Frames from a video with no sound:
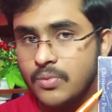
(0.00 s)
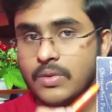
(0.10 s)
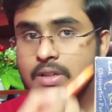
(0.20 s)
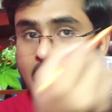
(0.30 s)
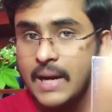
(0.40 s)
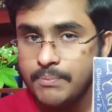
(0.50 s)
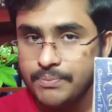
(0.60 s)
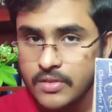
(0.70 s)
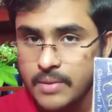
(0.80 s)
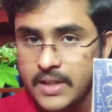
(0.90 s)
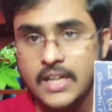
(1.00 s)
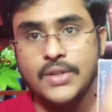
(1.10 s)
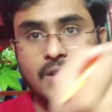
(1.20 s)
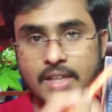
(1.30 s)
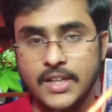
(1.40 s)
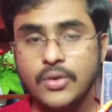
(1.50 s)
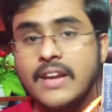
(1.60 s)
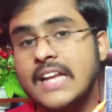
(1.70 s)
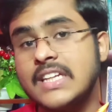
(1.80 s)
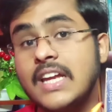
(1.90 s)
time from here to here, you can
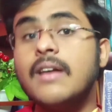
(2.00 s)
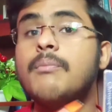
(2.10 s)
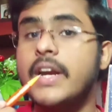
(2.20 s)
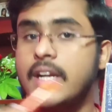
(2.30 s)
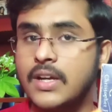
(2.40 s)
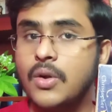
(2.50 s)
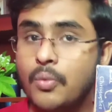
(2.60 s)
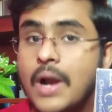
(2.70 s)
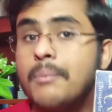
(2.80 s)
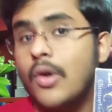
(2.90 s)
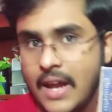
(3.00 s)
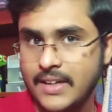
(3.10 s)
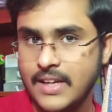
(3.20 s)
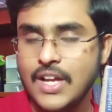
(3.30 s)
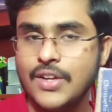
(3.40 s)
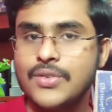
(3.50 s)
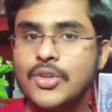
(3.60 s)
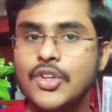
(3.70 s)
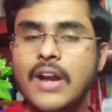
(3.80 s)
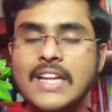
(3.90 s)
actually complete one more line. So
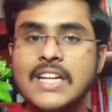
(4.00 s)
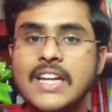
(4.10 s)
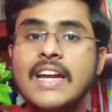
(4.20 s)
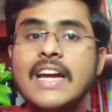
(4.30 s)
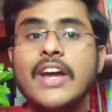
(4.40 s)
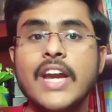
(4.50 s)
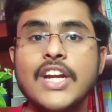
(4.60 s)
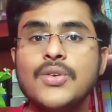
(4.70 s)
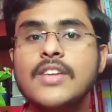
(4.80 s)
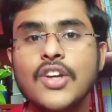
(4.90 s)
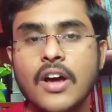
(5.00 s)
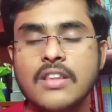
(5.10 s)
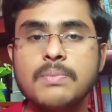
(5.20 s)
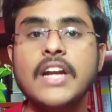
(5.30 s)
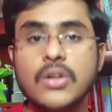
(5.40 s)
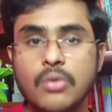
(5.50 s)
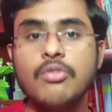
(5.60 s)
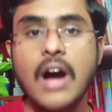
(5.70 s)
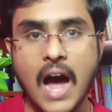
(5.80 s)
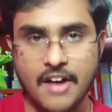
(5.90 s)
you're actually reducing your speed to
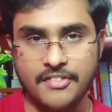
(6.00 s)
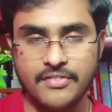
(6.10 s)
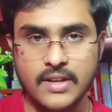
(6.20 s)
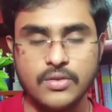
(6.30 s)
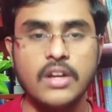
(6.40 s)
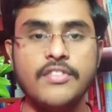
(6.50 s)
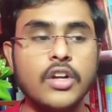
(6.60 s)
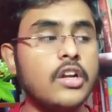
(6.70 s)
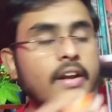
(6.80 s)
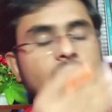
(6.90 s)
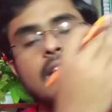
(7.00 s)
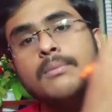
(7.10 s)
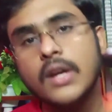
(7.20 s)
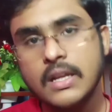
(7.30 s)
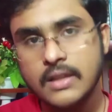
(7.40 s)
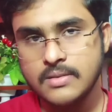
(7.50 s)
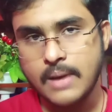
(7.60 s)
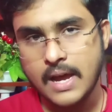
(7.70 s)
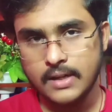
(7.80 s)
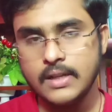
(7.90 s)
half. So if at all you're reading the book in this
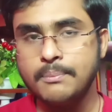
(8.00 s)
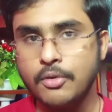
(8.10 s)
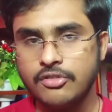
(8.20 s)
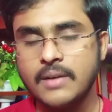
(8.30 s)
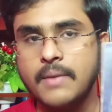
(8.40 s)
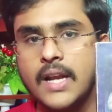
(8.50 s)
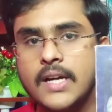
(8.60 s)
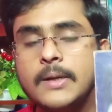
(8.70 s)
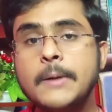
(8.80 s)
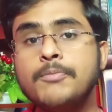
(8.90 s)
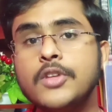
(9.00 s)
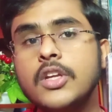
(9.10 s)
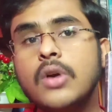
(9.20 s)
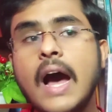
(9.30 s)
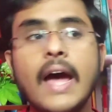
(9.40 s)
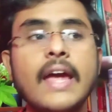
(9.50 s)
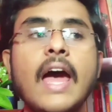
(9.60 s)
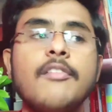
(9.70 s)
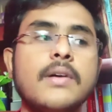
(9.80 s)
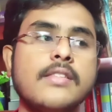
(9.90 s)
manner, in a portrait manner, I
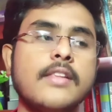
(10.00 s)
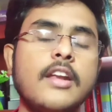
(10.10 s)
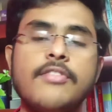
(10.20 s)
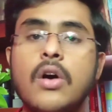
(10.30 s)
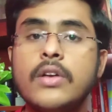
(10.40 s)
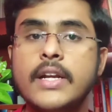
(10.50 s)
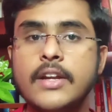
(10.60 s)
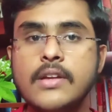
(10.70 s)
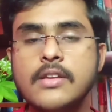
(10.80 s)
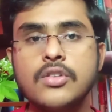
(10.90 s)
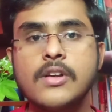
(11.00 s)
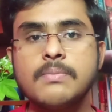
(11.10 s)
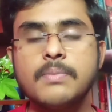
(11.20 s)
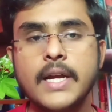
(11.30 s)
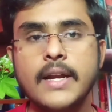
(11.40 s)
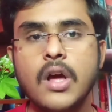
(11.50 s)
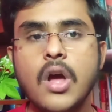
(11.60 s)
have personally found it increases your speed